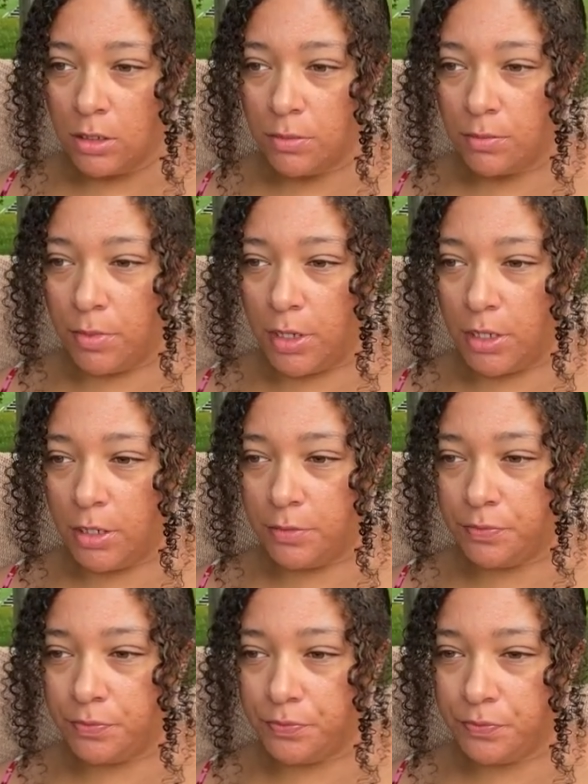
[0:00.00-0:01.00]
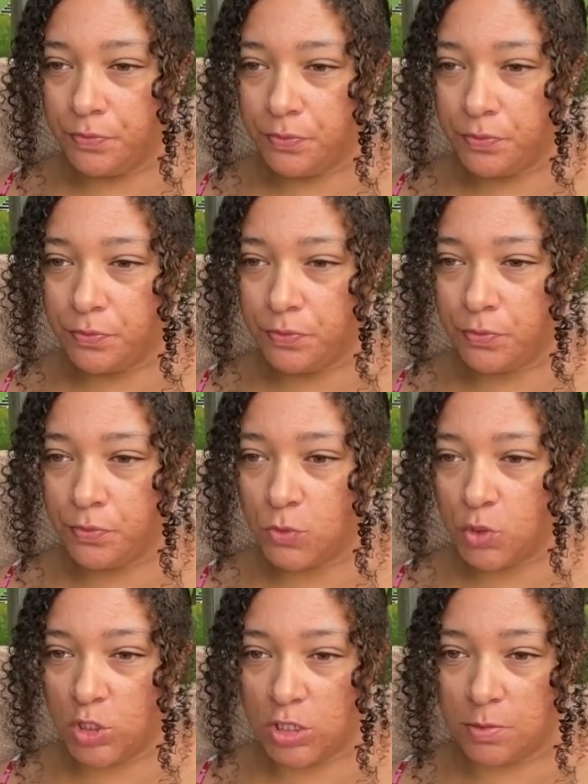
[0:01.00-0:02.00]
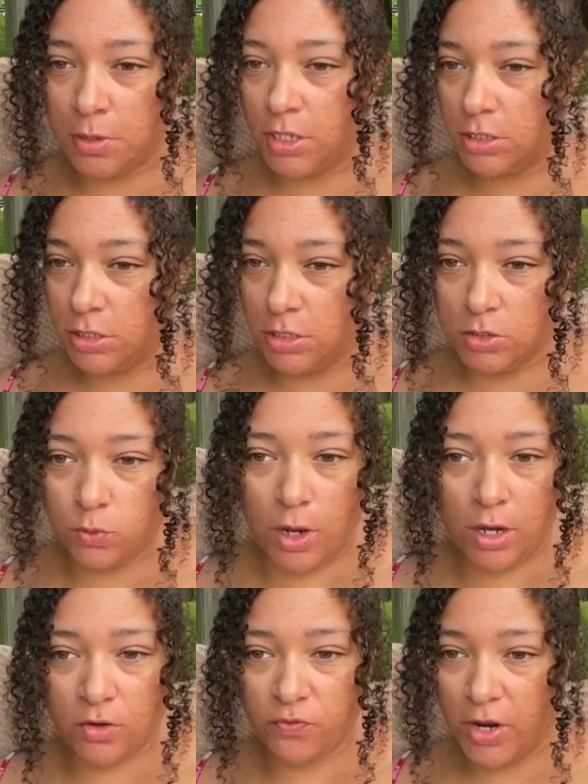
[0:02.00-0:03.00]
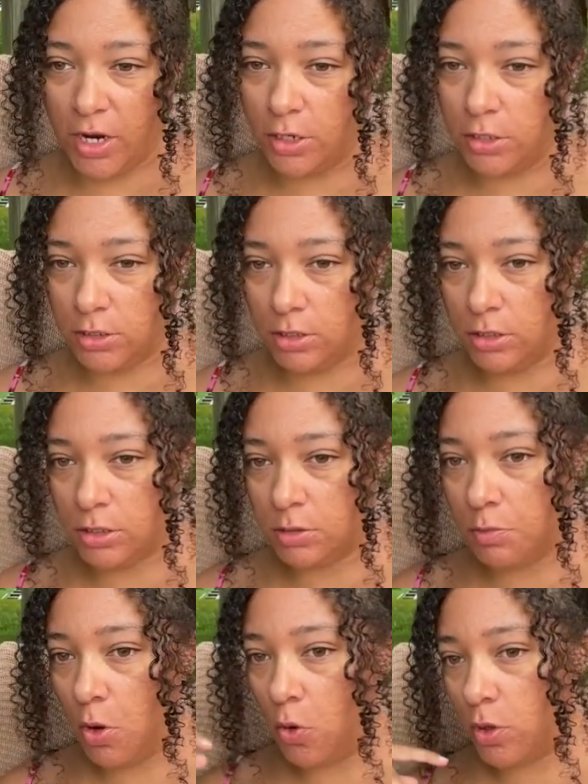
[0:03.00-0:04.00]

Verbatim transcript: but just because of these wildfires and the smoke